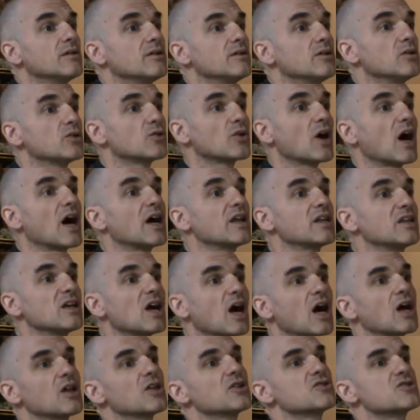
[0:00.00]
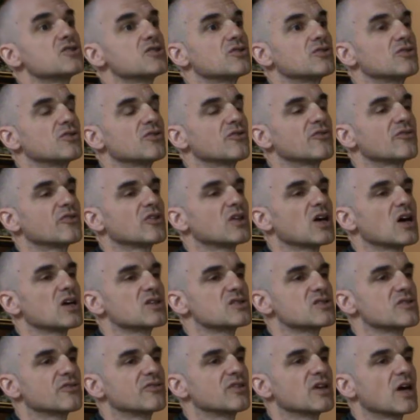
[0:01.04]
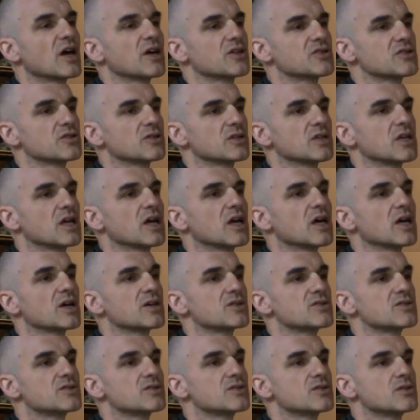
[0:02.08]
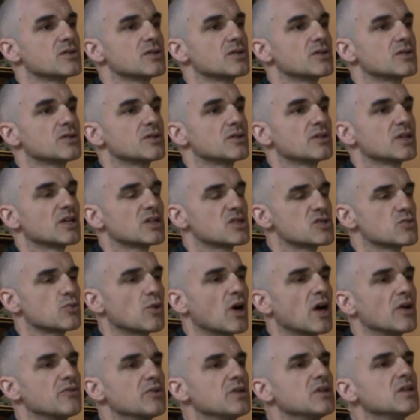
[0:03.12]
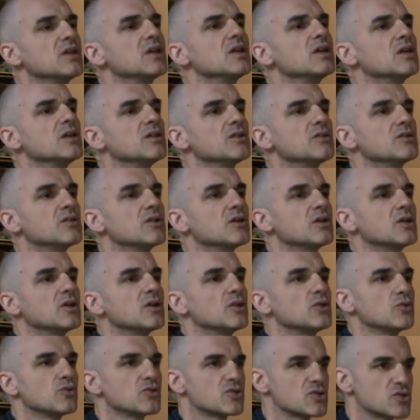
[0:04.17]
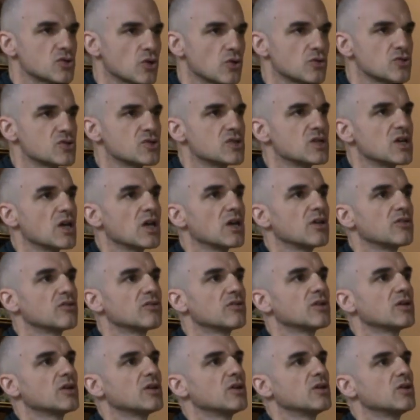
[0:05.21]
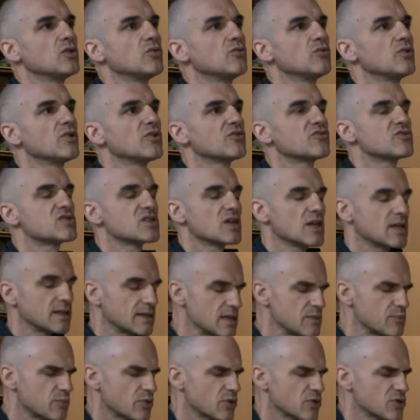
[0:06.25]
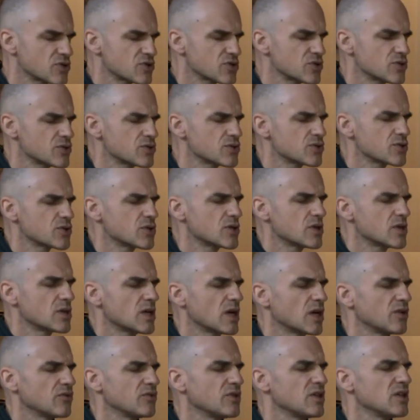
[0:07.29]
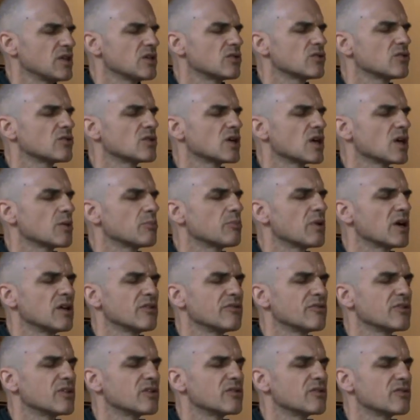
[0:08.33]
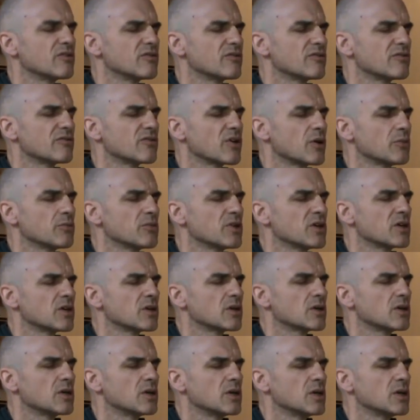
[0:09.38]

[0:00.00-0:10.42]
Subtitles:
your ideology or your philosophy actually has. That's why we need to associate with saintly persons, and we need to take benefit from their